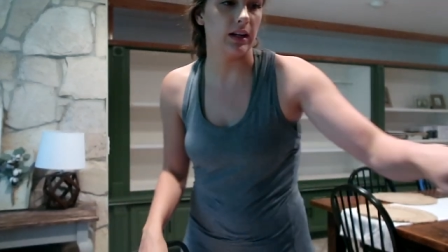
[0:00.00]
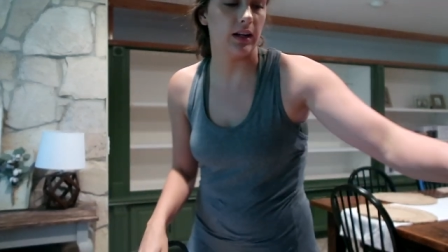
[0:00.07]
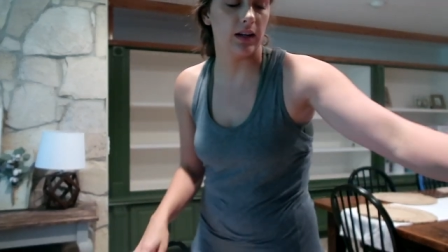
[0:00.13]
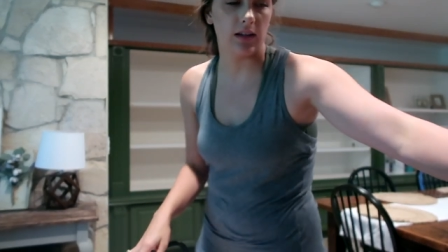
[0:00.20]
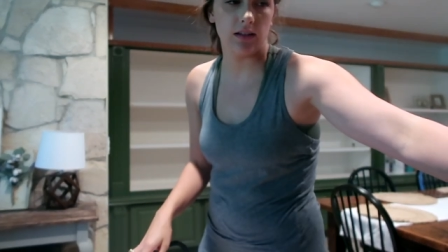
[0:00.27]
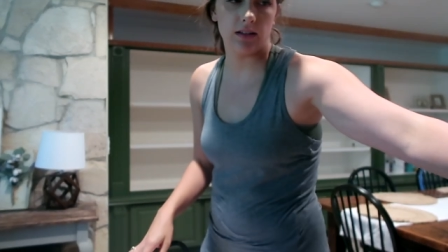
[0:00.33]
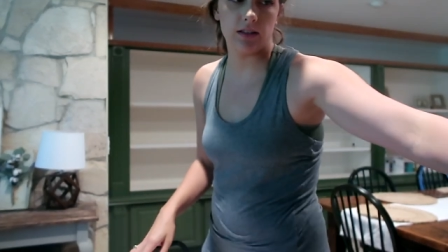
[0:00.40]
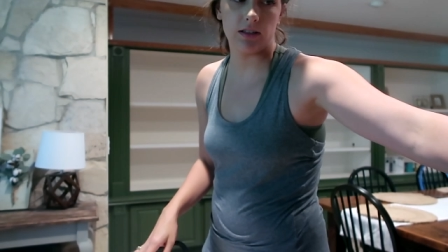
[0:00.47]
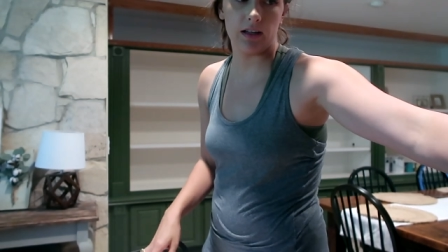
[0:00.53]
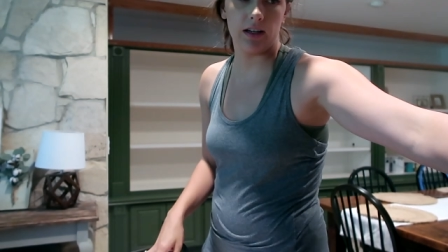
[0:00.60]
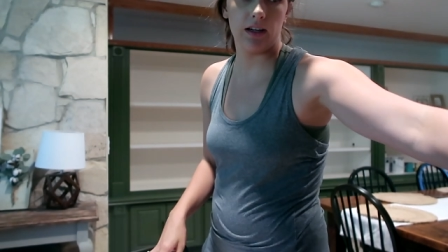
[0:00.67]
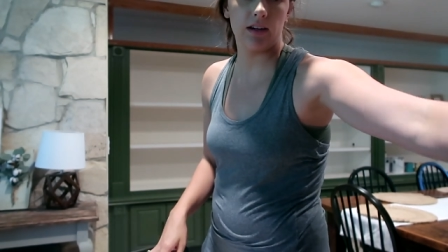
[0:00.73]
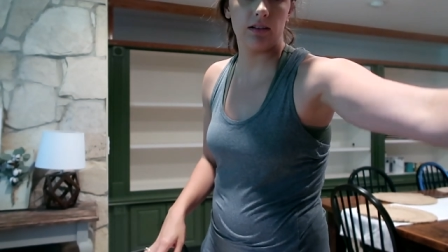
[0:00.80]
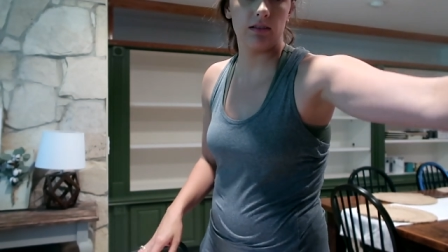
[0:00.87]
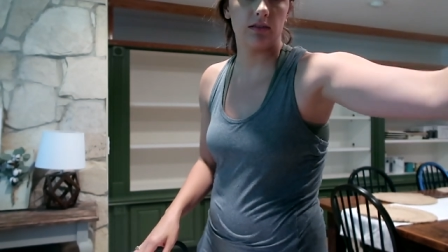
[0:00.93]
And it's
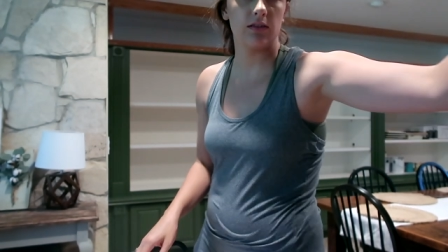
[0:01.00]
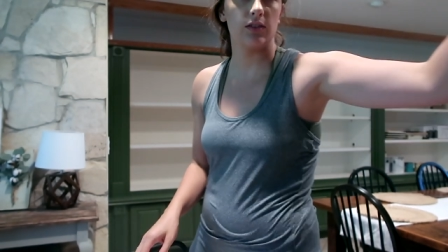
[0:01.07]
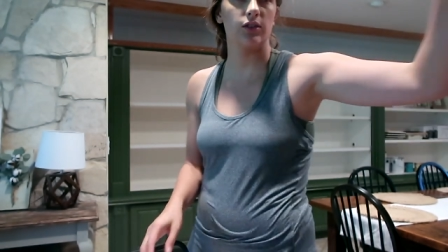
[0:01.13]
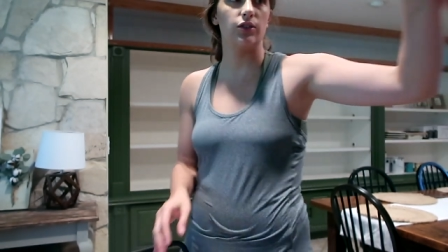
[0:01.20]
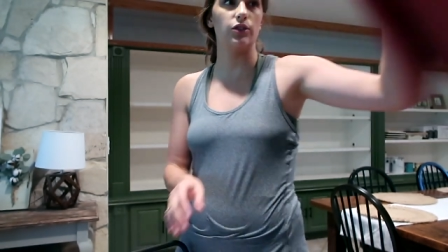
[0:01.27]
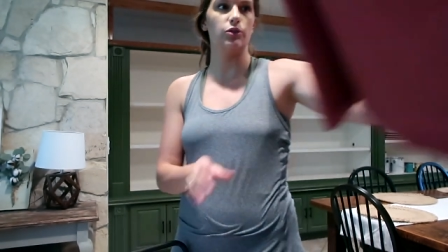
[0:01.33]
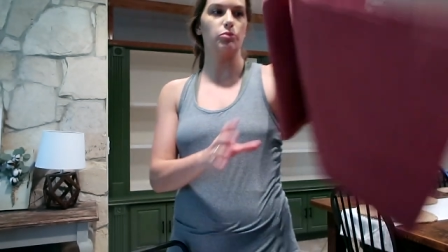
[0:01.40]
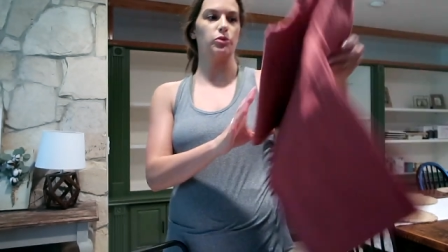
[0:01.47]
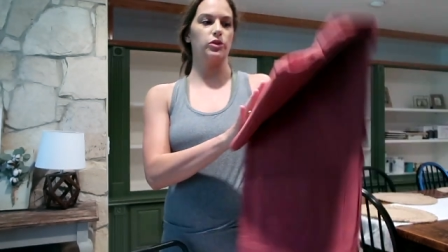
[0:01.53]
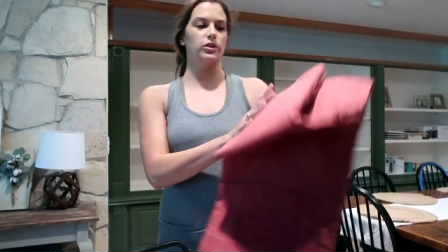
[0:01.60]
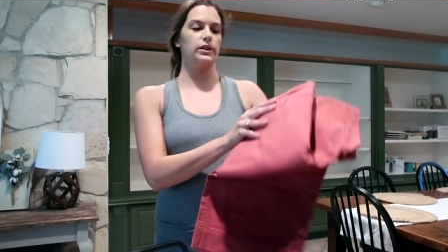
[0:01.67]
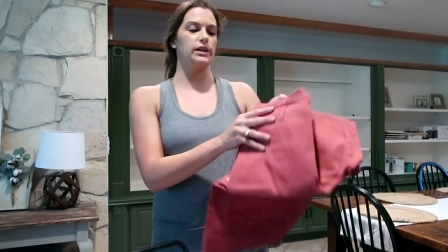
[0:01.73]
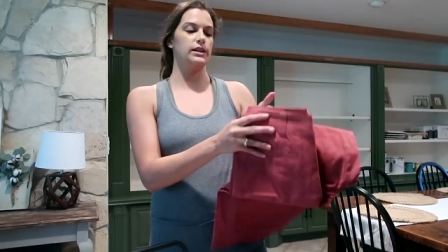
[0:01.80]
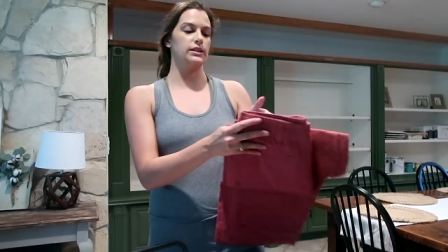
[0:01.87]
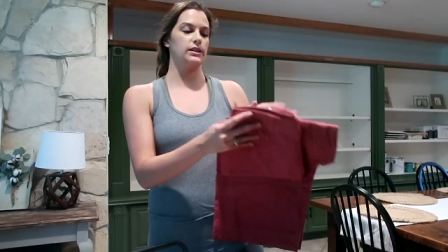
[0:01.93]
like
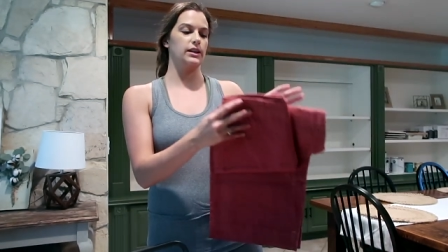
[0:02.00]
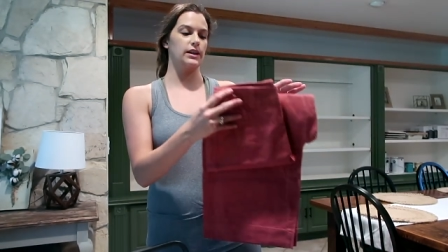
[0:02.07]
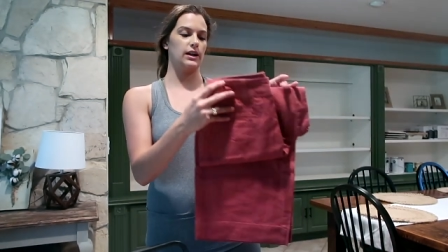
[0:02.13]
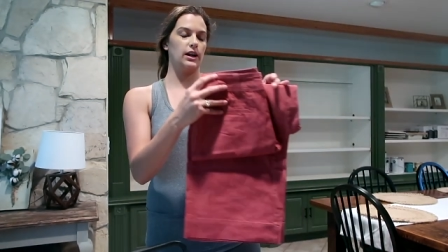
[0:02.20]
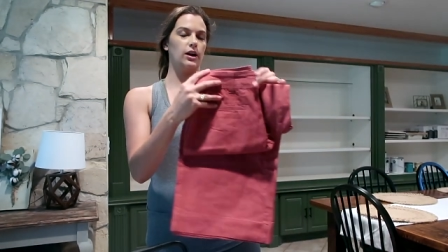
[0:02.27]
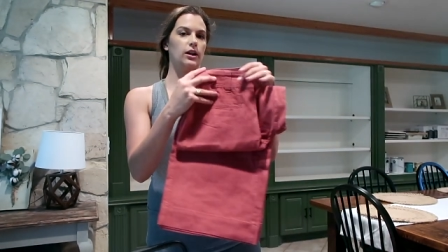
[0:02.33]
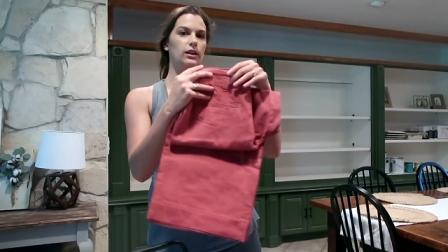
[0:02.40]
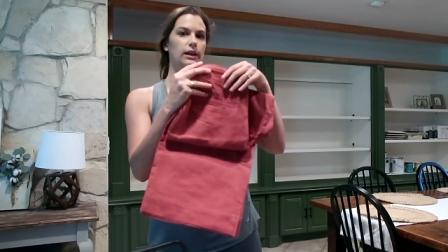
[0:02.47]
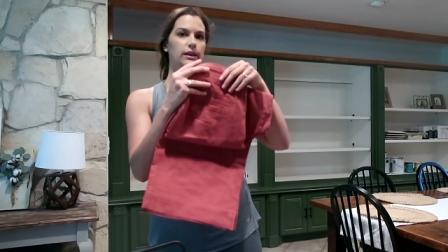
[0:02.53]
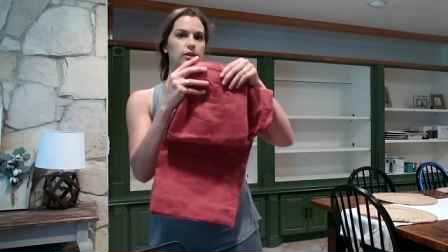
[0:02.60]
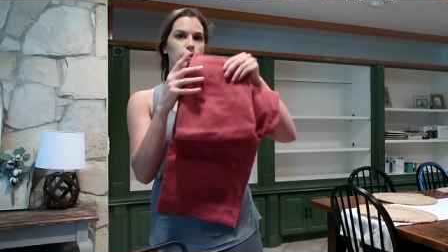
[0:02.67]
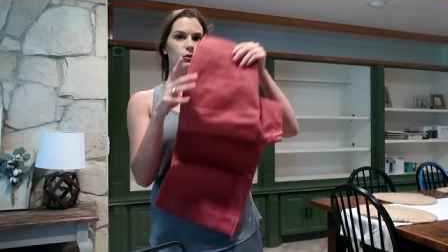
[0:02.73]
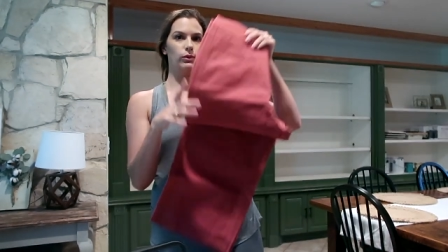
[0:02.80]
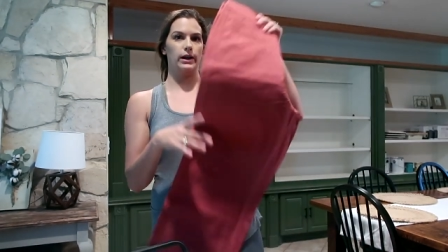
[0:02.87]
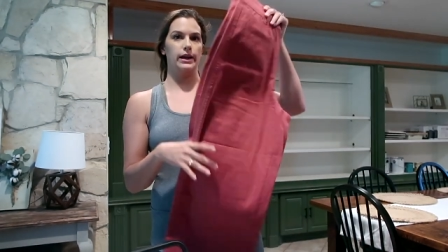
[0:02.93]
super easy. I got like
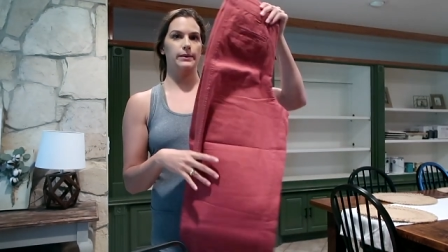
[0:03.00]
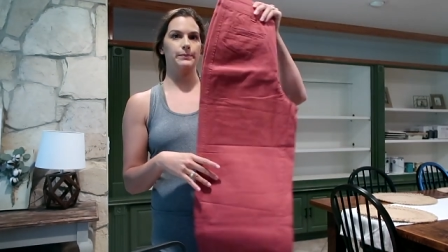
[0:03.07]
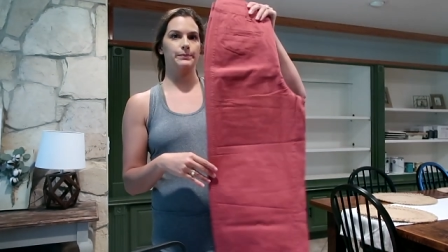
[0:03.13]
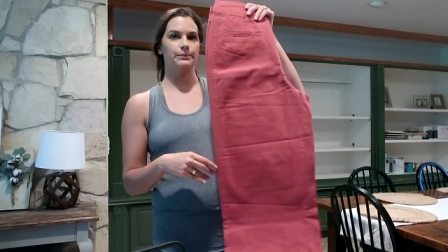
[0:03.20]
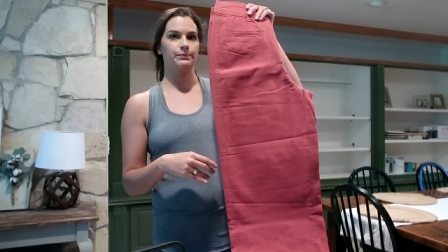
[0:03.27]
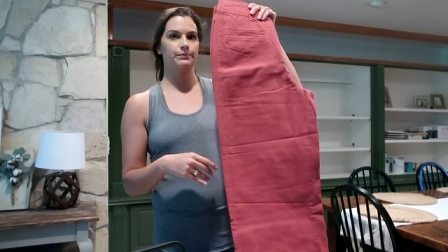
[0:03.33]
the red.